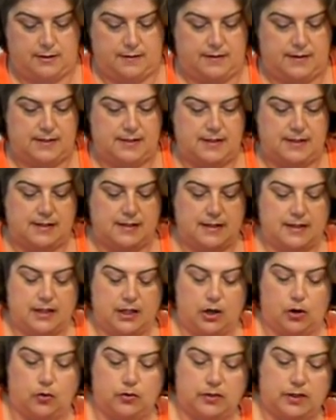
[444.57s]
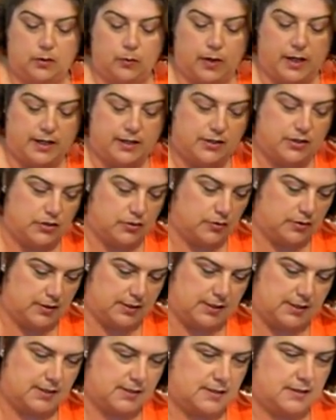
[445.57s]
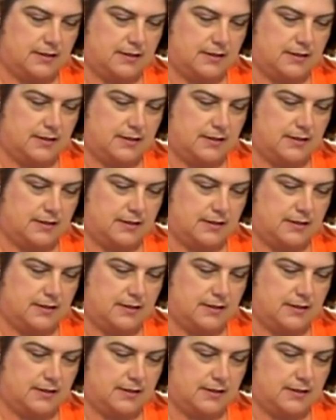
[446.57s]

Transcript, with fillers: This isn't the only way to do this.